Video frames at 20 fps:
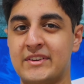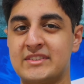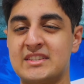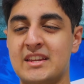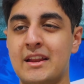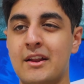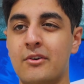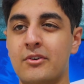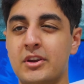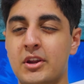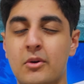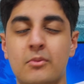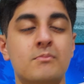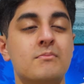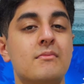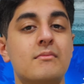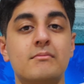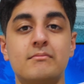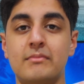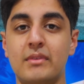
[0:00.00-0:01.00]
scenario.
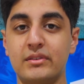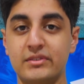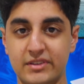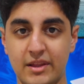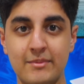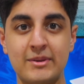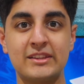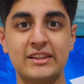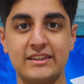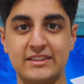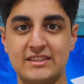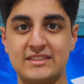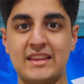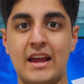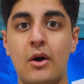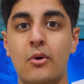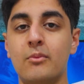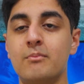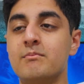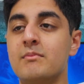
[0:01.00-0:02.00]
Let me lay this
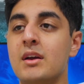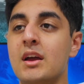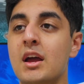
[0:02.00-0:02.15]
out.